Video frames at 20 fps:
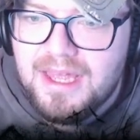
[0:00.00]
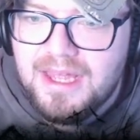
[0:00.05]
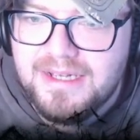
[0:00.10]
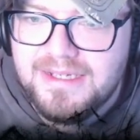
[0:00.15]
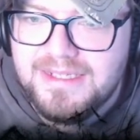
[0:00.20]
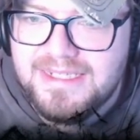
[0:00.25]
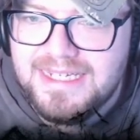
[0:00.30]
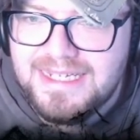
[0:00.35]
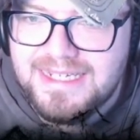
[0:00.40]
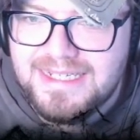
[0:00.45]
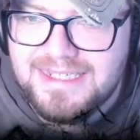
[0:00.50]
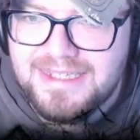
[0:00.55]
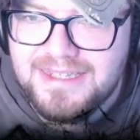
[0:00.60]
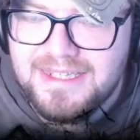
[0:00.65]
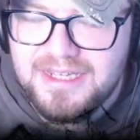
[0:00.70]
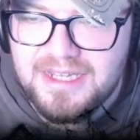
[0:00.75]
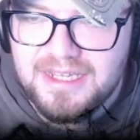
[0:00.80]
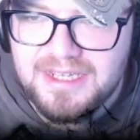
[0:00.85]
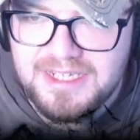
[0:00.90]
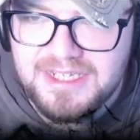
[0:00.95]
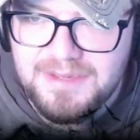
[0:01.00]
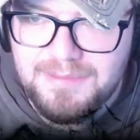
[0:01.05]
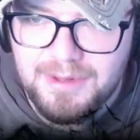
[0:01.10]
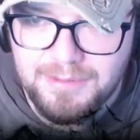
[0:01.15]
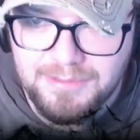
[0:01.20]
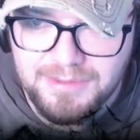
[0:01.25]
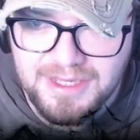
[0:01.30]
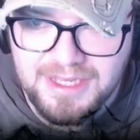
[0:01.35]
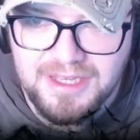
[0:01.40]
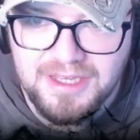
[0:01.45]
Dig into the nasty
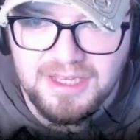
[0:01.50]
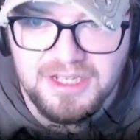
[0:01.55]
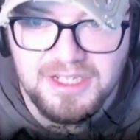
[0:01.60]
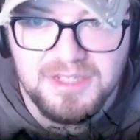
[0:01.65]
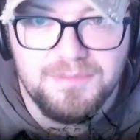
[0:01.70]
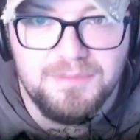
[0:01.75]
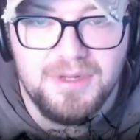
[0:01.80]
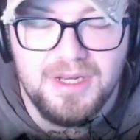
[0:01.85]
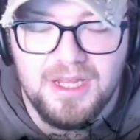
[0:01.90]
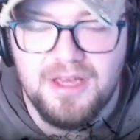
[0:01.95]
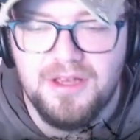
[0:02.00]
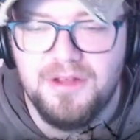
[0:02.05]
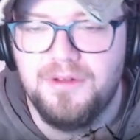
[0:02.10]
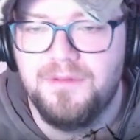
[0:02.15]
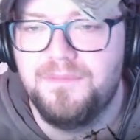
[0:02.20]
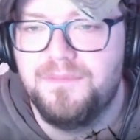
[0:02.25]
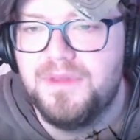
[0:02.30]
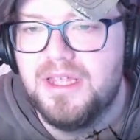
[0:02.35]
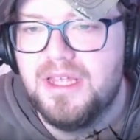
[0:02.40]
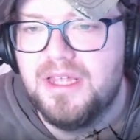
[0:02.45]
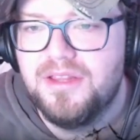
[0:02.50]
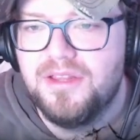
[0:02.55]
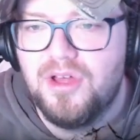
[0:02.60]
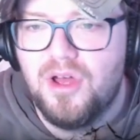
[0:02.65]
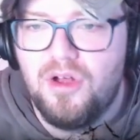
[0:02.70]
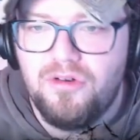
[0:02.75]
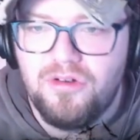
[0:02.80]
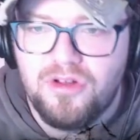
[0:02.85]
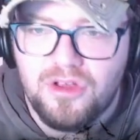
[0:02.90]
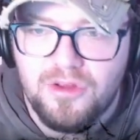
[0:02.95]
pumpkin guts below. The
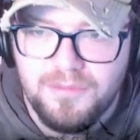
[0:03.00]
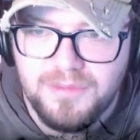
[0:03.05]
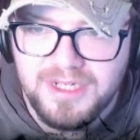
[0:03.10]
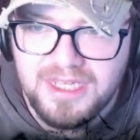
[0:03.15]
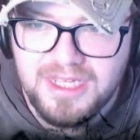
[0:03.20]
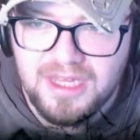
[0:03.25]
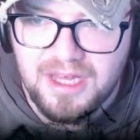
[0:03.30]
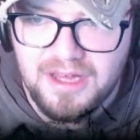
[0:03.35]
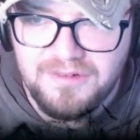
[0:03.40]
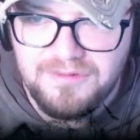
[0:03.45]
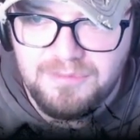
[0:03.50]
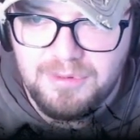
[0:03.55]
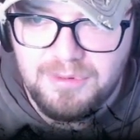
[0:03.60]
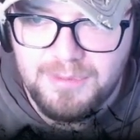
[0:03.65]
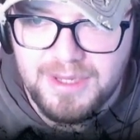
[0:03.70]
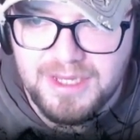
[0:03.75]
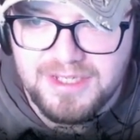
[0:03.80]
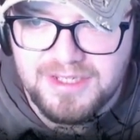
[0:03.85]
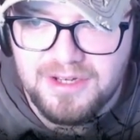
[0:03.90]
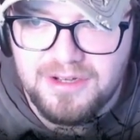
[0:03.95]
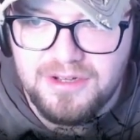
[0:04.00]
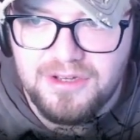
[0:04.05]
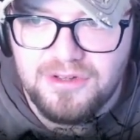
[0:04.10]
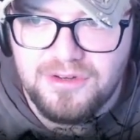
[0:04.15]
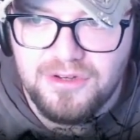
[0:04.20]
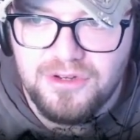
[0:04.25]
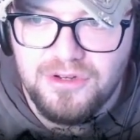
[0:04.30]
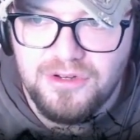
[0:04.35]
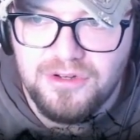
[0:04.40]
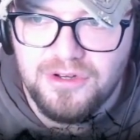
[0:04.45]
horror comedy Carved premieres only
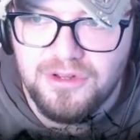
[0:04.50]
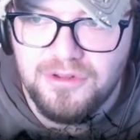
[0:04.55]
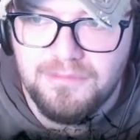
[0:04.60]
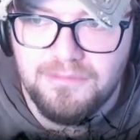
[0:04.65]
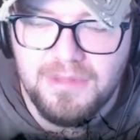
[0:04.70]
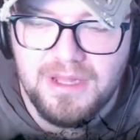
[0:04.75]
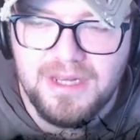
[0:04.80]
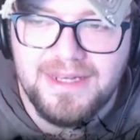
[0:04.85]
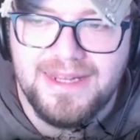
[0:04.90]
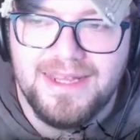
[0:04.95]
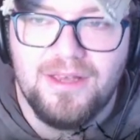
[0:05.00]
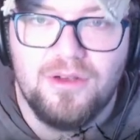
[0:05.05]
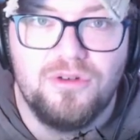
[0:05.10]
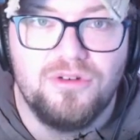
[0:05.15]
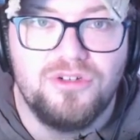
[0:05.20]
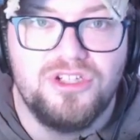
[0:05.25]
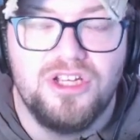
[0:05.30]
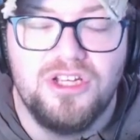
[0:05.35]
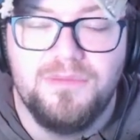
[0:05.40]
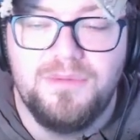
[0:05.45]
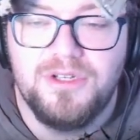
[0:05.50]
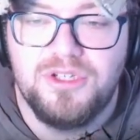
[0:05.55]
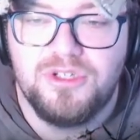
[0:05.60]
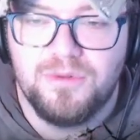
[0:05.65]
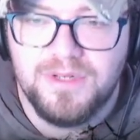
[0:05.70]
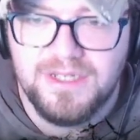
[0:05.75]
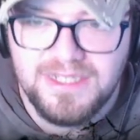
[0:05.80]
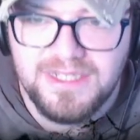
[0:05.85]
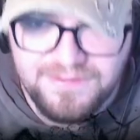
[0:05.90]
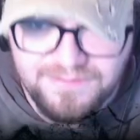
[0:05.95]
on Hulu Monday, October
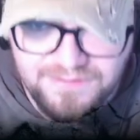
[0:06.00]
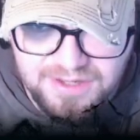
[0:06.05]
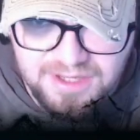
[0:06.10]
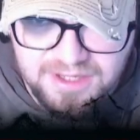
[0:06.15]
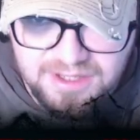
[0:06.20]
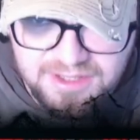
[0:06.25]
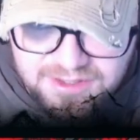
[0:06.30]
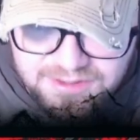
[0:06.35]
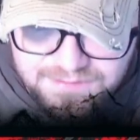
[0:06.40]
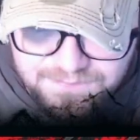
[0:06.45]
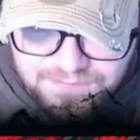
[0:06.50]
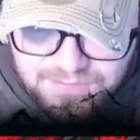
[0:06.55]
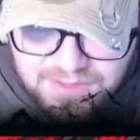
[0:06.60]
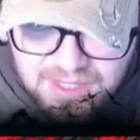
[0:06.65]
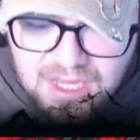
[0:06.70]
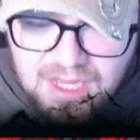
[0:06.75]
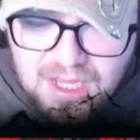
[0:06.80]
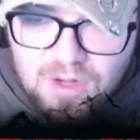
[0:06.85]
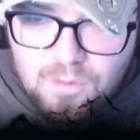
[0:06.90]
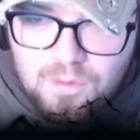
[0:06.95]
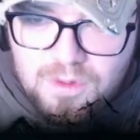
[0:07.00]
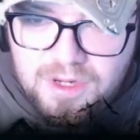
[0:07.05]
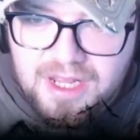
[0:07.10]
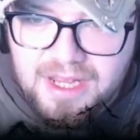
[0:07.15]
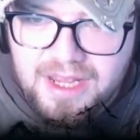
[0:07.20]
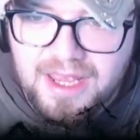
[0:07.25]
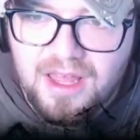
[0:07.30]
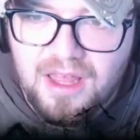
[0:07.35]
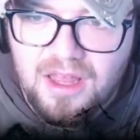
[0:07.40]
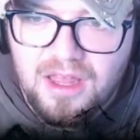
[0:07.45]
21st. When
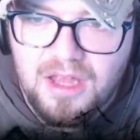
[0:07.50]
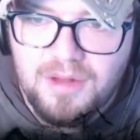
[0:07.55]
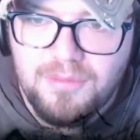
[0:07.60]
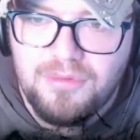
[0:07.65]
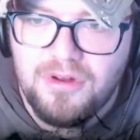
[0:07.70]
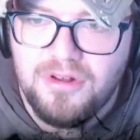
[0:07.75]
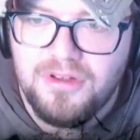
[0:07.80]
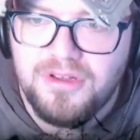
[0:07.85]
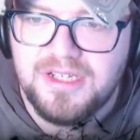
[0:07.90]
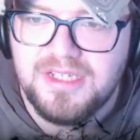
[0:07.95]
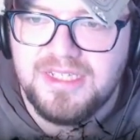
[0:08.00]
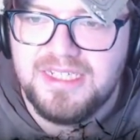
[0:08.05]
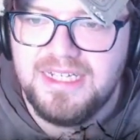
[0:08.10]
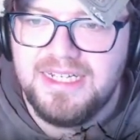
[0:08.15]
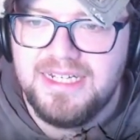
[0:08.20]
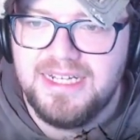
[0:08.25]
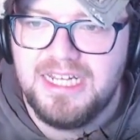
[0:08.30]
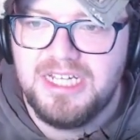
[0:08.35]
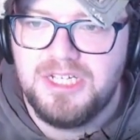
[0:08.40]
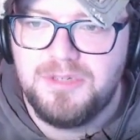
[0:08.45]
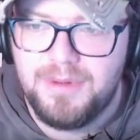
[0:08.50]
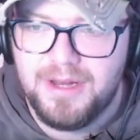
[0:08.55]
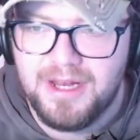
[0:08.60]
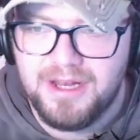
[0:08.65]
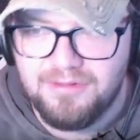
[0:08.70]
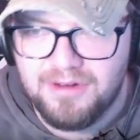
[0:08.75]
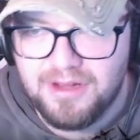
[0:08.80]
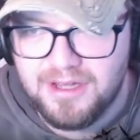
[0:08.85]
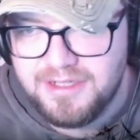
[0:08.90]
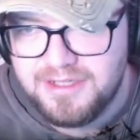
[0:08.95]
a heartbroken teenage
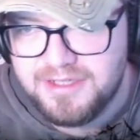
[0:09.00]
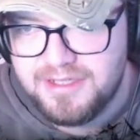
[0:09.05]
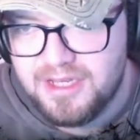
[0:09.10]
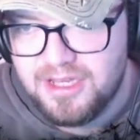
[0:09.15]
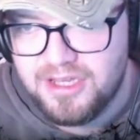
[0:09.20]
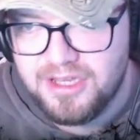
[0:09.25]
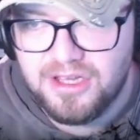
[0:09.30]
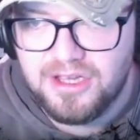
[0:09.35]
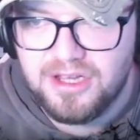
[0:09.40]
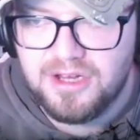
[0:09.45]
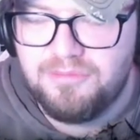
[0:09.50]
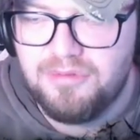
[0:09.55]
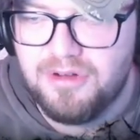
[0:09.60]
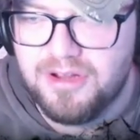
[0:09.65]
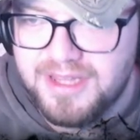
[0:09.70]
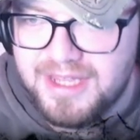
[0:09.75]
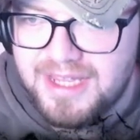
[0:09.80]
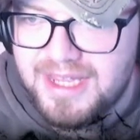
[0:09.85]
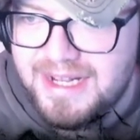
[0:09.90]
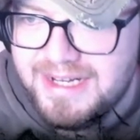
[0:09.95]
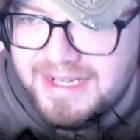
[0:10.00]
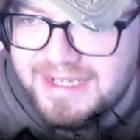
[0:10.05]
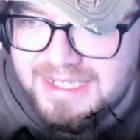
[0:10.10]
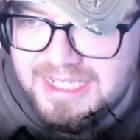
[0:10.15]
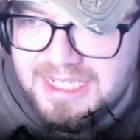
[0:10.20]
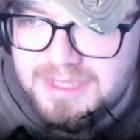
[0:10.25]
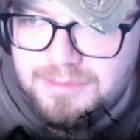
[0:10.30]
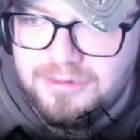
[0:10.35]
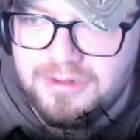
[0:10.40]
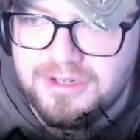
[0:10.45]
playwright, her younger brother, and a
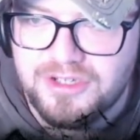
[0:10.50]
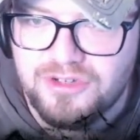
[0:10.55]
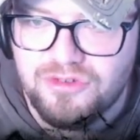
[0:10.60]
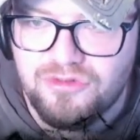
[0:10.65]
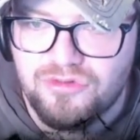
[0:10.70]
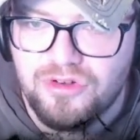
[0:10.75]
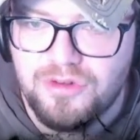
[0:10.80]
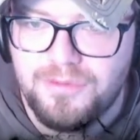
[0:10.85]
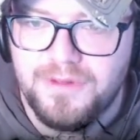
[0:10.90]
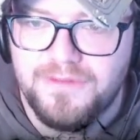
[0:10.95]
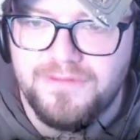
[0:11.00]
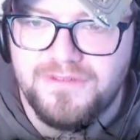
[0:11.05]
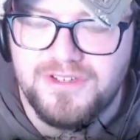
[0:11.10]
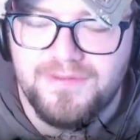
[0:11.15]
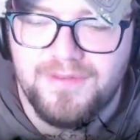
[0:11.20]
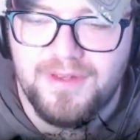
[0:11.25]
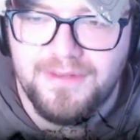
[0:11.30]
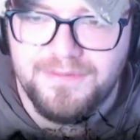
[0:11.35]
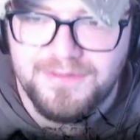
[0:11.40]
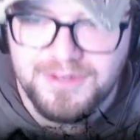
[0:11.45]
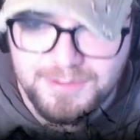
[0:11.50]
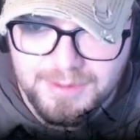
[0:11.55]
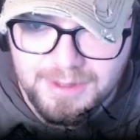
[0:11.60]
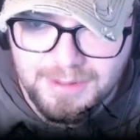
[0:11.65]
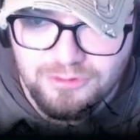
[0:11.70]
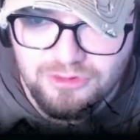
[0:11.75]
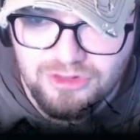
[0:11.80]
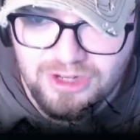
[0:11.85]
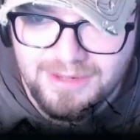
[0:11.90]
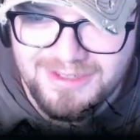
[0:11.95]
disparate group of survivors
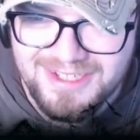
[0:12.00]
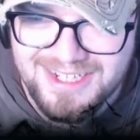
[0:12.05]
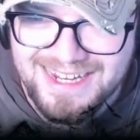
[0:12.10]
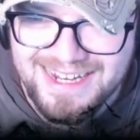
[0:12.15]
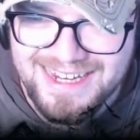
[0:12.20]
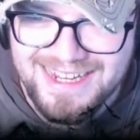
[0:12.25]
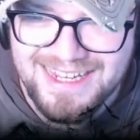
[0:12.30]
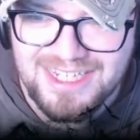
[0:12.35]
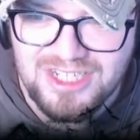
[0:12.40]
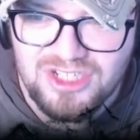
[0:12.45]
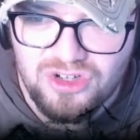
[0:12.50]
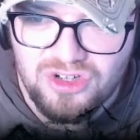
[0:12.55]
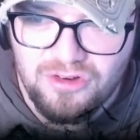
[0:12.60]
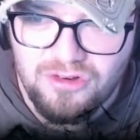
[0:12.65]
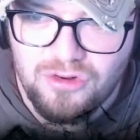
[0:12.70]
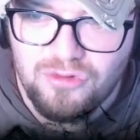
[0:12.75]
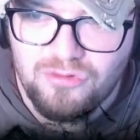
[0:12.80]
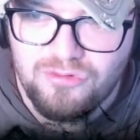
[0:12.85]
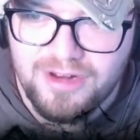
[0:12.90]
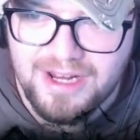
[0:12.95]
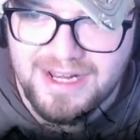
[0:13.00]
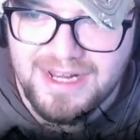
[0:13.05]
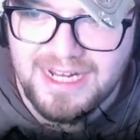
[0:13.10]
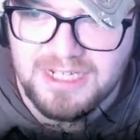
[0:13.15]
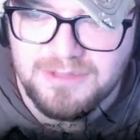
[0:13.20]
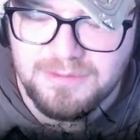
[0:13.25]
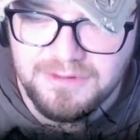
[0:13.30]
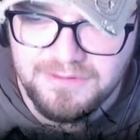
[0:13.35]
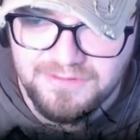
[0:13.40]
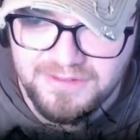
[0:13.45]
become trapped in a historical
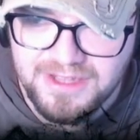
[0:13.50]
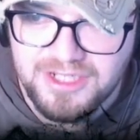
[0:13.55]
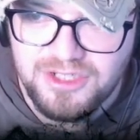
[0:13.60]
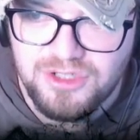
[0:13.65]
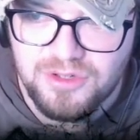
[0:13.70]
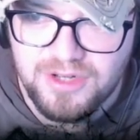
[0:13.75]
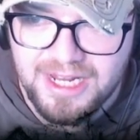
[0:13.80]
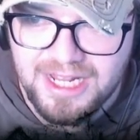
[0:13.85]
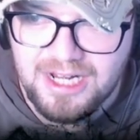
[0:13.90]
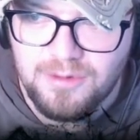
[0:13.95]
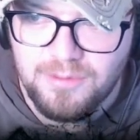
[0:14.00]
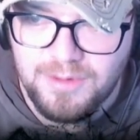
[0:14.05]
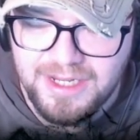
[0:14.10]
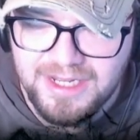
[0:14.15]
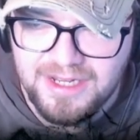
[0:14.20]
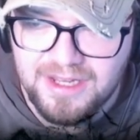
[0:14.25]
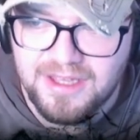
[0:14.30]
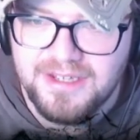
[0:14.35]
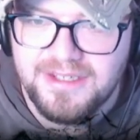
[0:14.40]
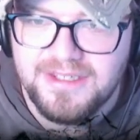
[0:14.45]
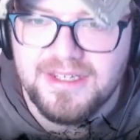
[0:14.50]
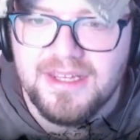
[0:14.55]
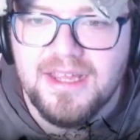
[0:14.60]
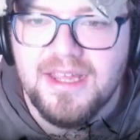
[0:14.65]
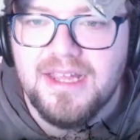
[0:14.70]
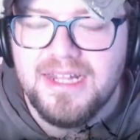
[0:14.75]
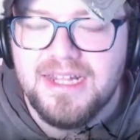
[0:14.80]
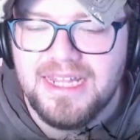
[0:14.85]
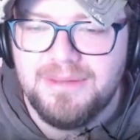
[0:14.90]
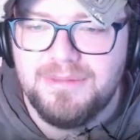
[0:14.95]
reenactment village on Halloween night,
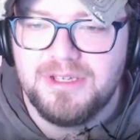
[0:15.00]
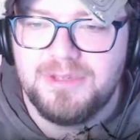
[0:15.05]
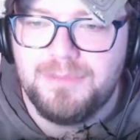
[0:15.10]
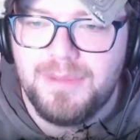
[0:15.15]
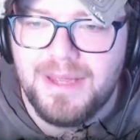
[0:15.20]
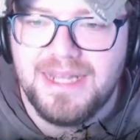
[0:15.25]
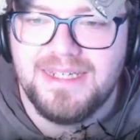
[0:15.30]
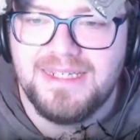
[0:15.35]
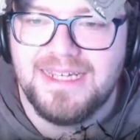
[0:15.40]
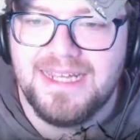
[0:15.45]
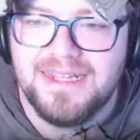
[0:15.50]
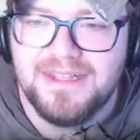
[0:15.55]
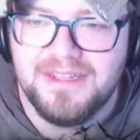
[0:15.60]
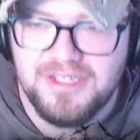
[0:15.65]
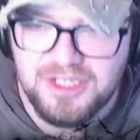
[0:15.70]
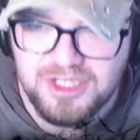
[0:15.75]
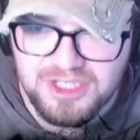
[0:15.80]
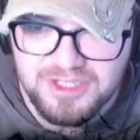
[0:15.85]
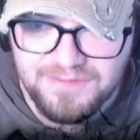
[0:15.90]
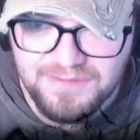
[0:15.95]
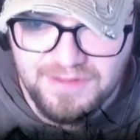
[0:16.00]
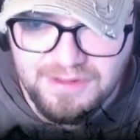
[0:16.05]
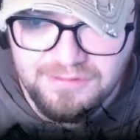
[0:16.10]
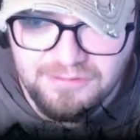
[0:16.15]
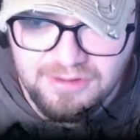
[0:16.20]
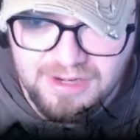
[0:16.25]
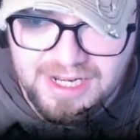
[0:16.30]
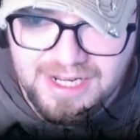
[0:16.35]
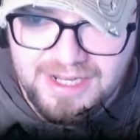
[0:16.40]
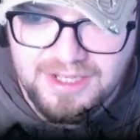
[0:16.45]
they must band together to survive a
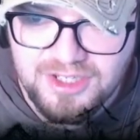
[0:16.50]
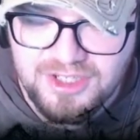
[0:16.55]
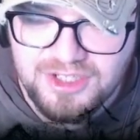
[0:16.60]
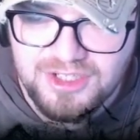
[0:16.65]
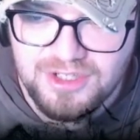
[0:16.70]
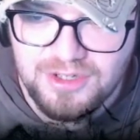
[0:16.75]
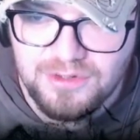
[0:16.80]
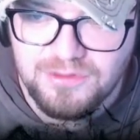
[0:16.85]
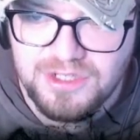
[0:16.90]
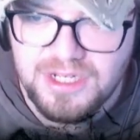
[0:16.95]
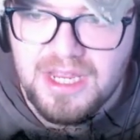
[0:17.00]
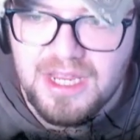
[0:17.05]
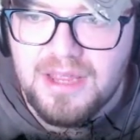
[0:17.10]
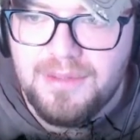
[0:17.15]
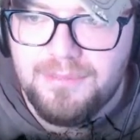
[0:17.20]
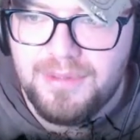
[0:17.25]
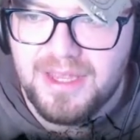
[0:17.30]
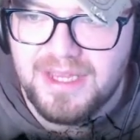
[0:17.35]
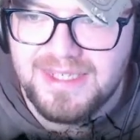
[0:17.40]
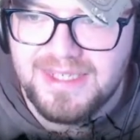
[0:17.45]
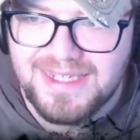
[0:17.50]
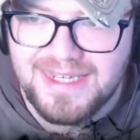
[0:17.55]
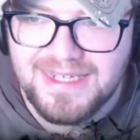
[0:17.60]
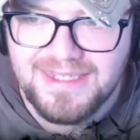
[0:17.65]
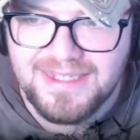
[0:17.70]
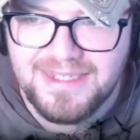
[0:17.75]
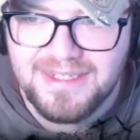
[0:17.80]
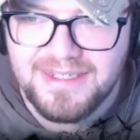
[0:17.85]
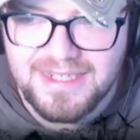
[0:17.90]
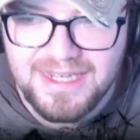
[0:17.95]
relentless assault by a
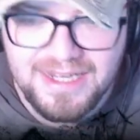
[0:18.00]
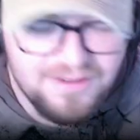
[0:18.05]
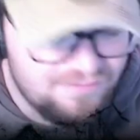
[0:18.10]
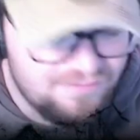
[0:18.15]
sentient and